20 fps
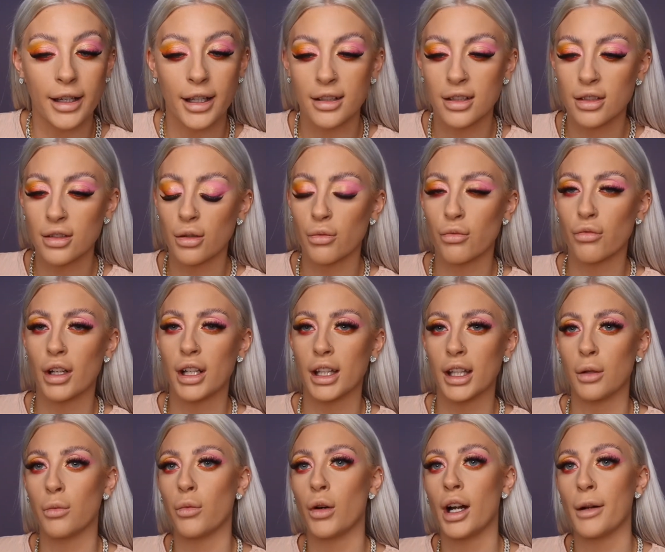I don't know really
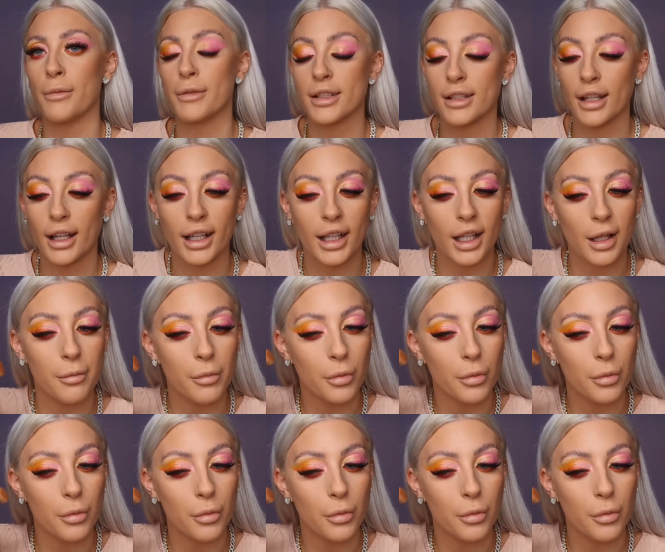what I was thinking,